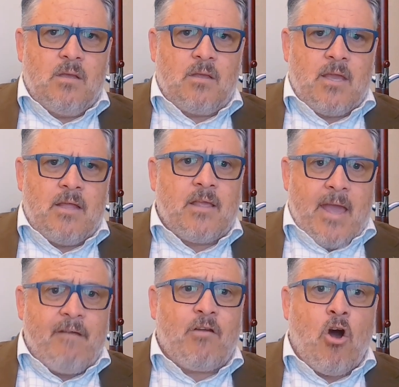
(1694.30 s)
can
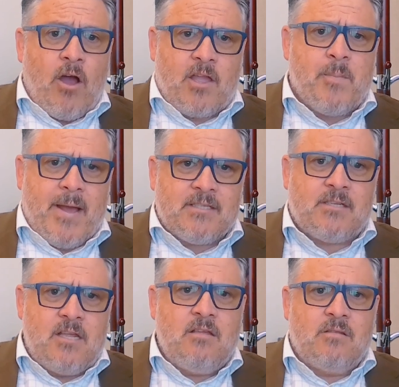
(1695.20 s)
have high
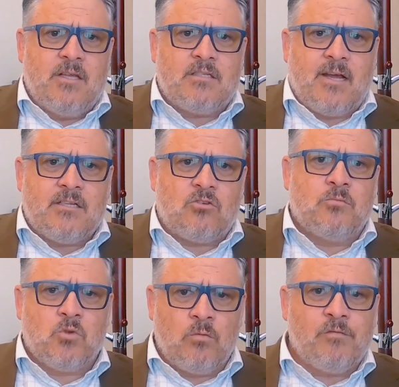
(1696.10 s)
capacity these days to
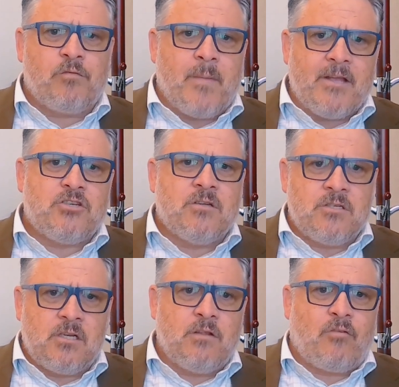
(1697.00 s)
absorb information
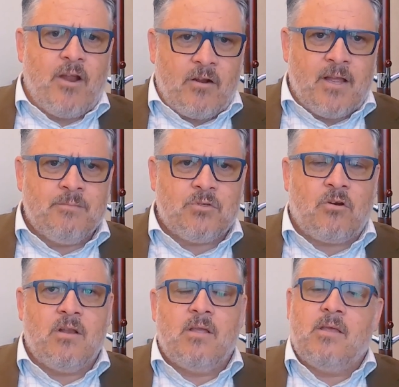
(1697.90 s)
and deliver outcomes.
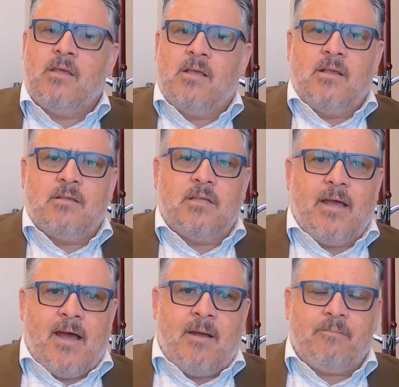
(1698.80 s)
Right.
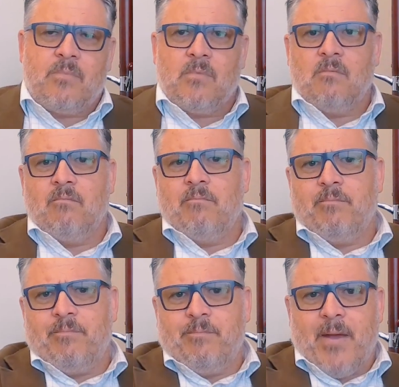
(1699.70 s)

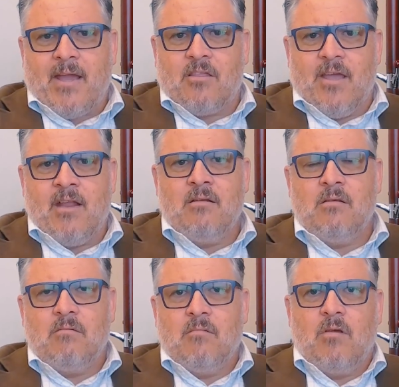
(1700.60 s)
Back then,
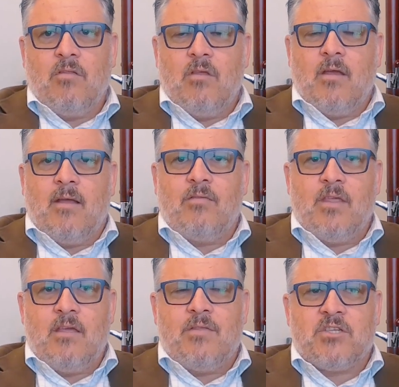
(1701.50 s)

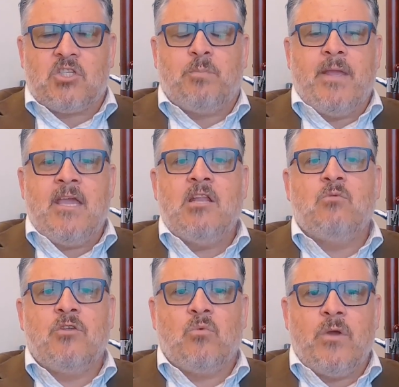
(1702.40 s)
the speed
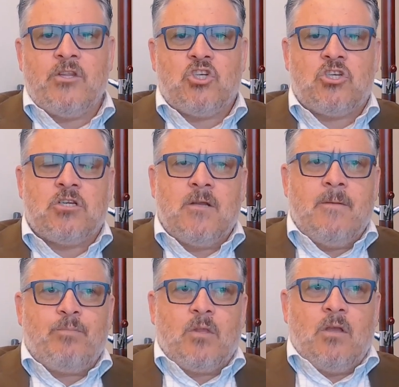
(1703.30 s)
with which
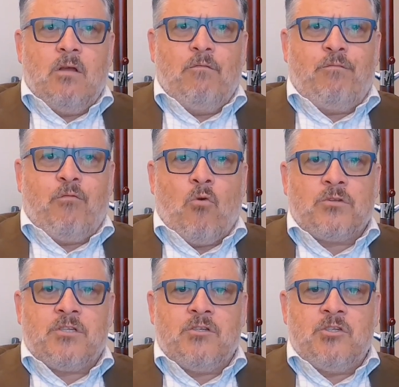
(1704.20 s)

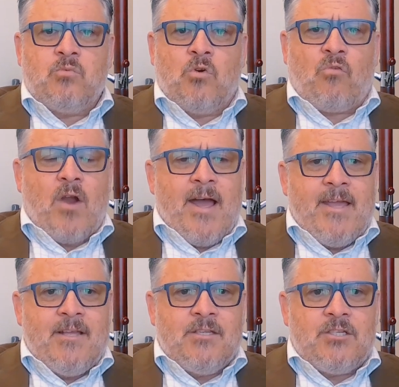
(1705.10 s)
forces were
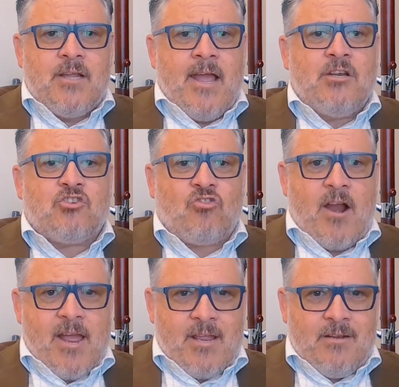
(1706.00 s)
raised and
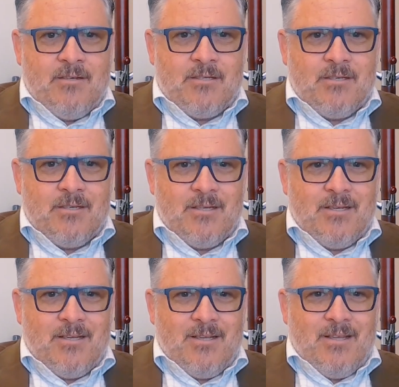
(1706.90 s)
trained
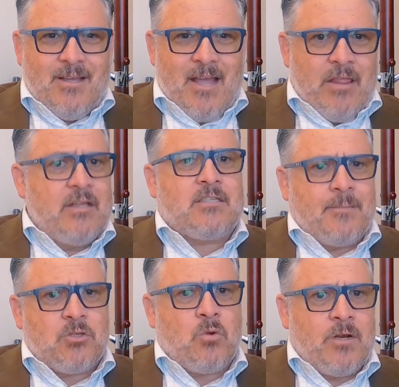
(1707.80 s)
and then
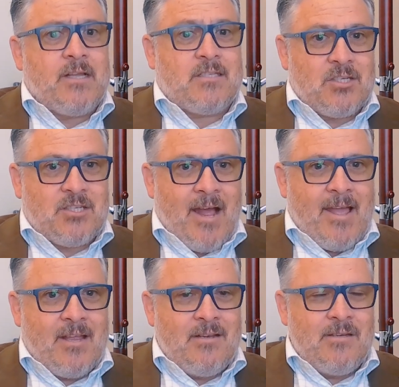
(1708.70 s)
subsequently
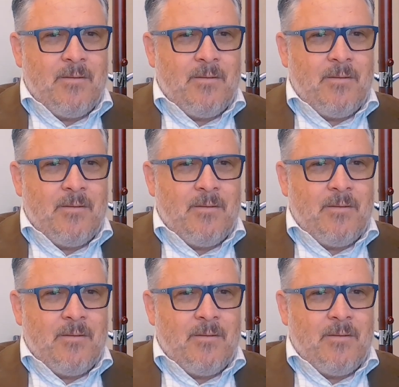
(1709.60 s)
sustained